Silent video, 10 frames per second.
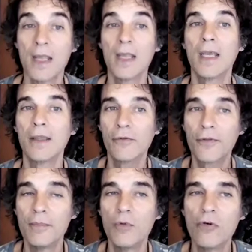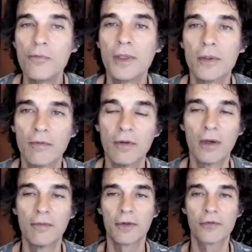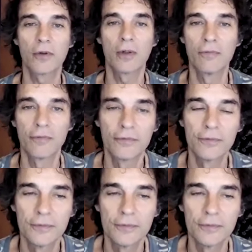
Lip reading: is the movement of love itself.